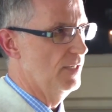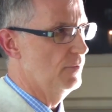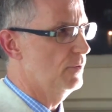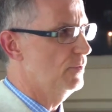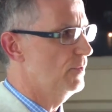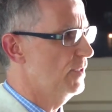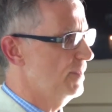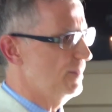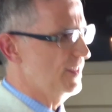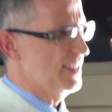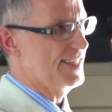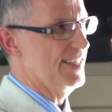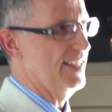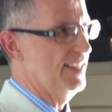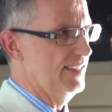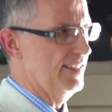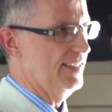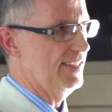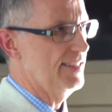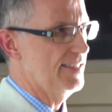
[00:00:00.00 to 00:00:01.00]
Well, what am I
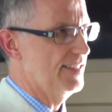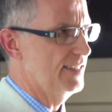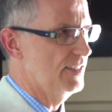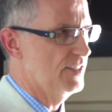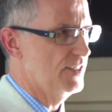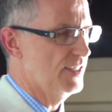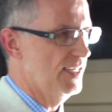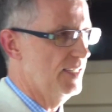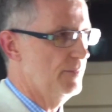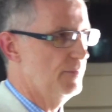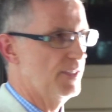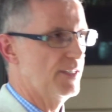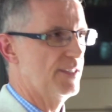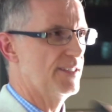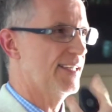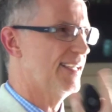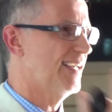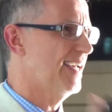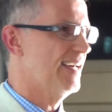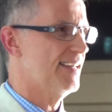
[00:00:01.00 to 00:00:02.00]
selling into the China market? Because
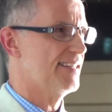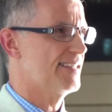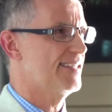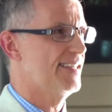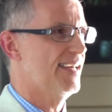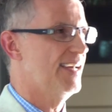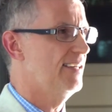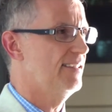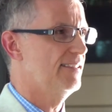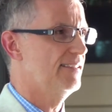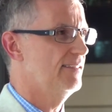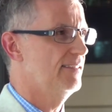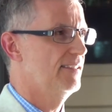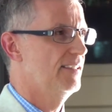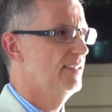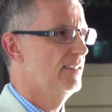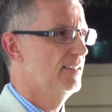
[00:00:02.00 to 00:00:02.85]
I can't sell